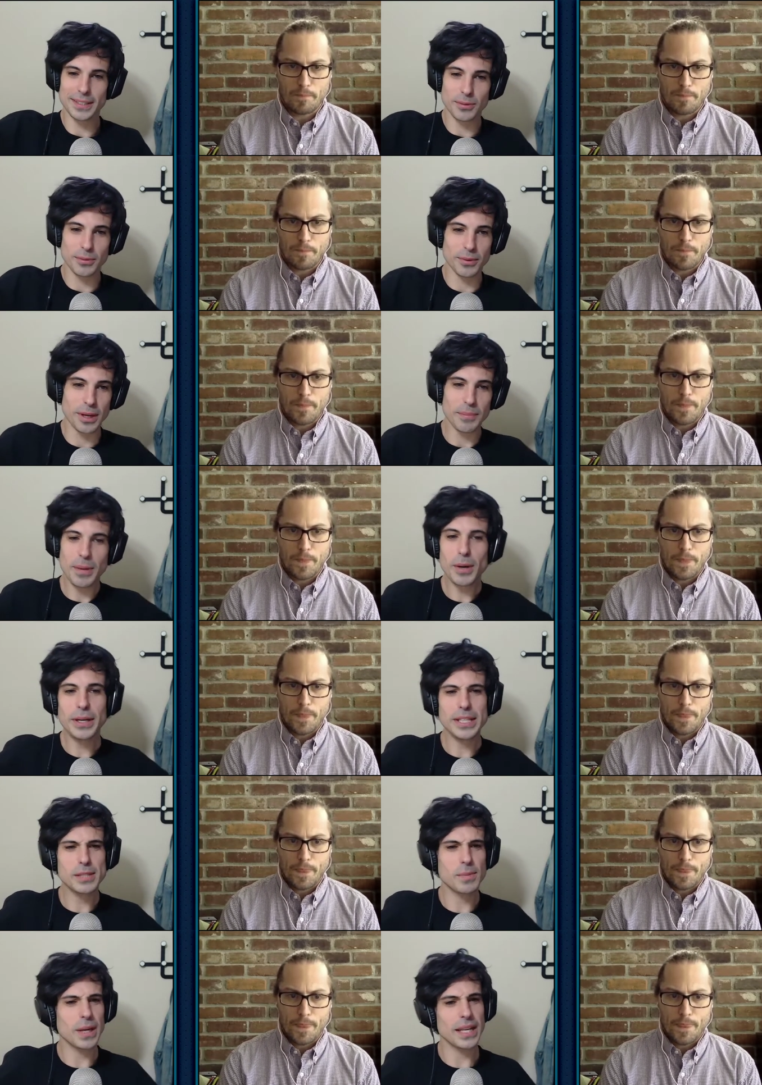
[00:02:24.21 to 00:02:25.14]
Speaker 1: Uh,
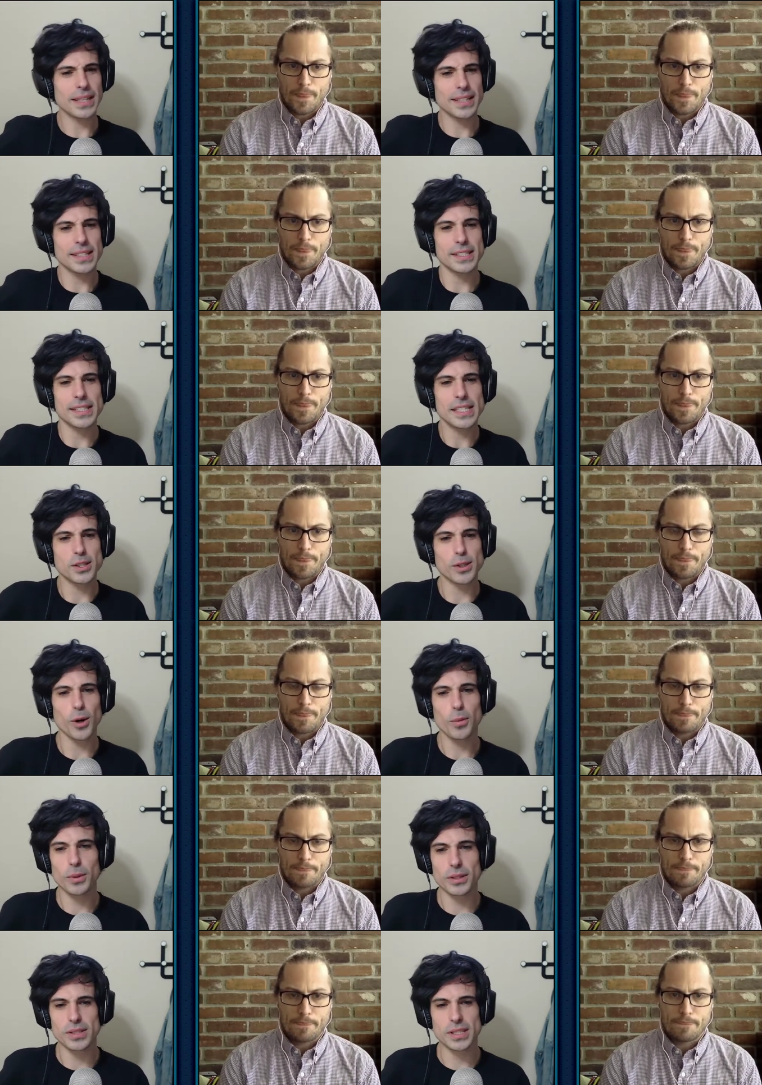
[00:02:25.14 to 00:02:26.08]
Meiringen's been, I think, the season
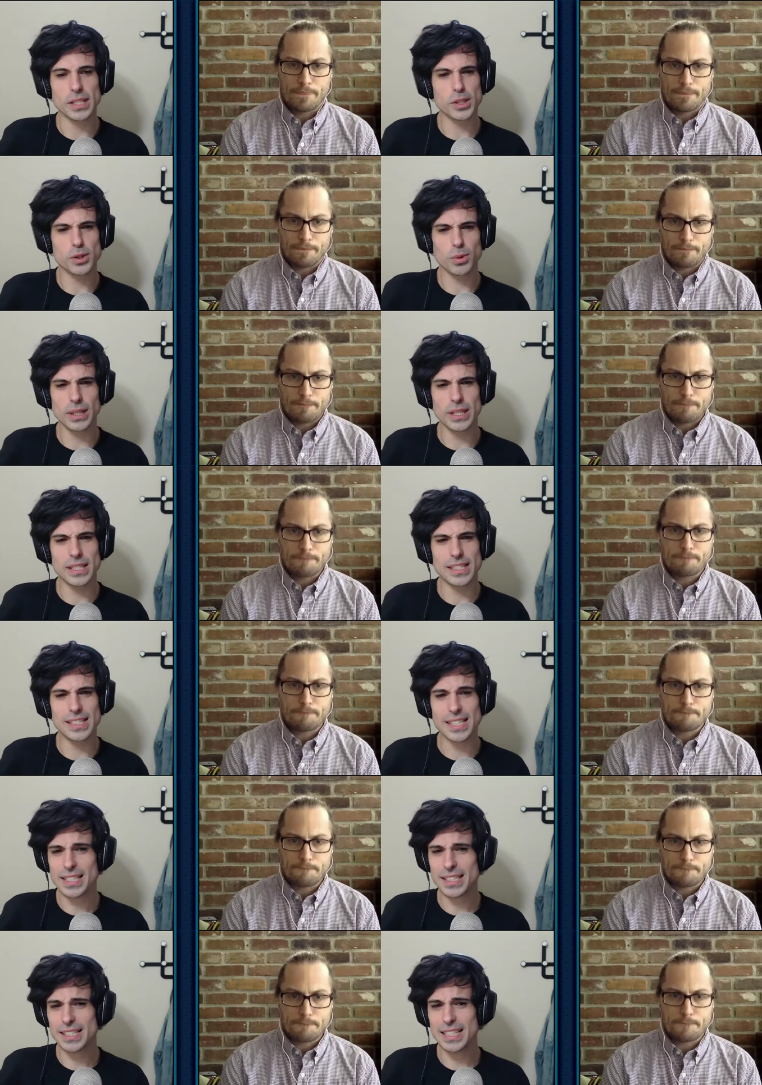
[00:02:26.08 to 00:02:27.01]
opener since
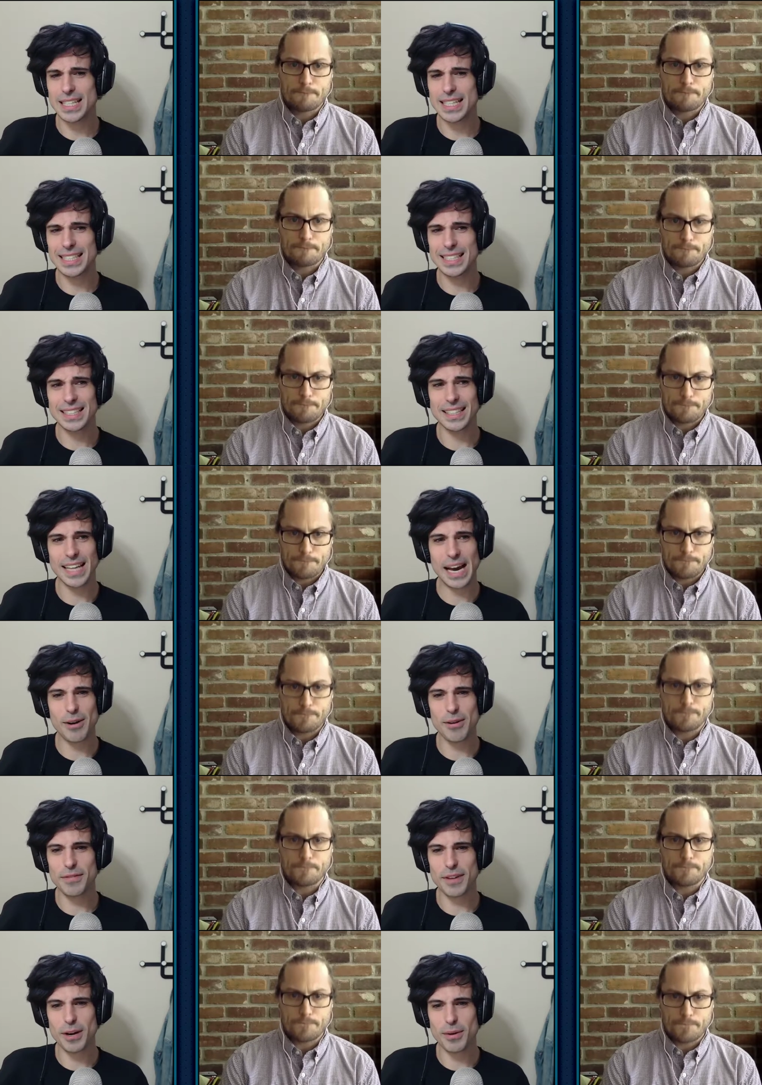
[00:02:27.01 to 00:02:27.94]
2016 now,
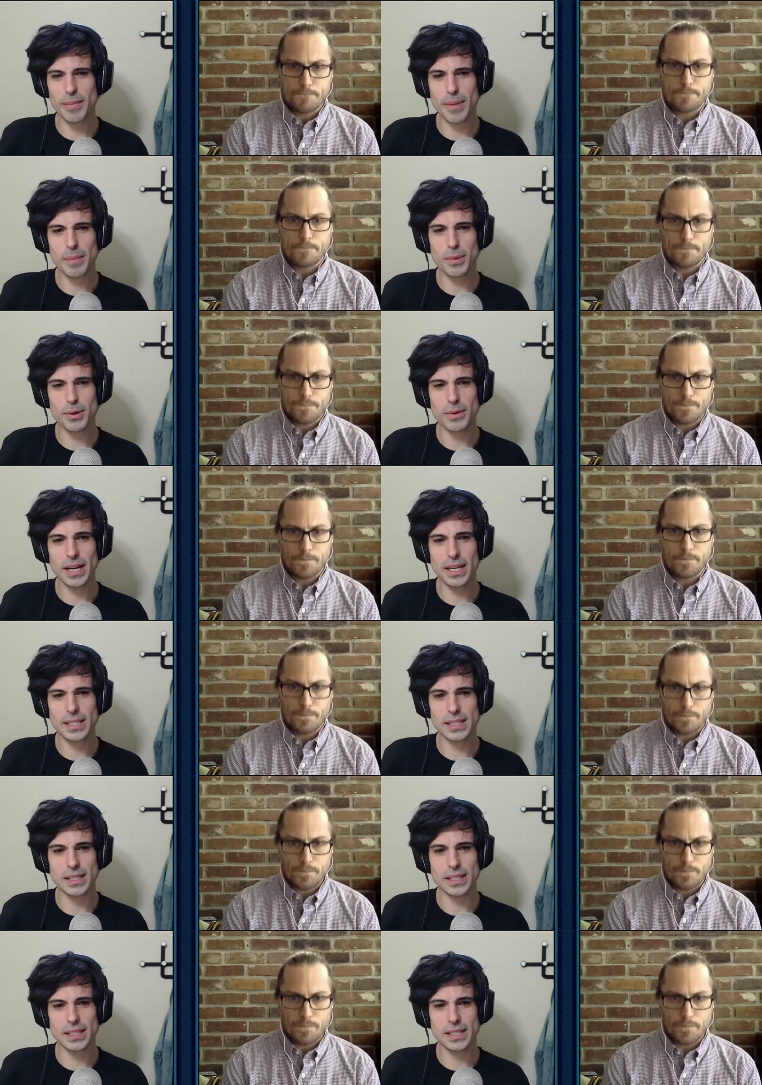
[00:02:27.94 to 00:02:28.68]
if I remember right.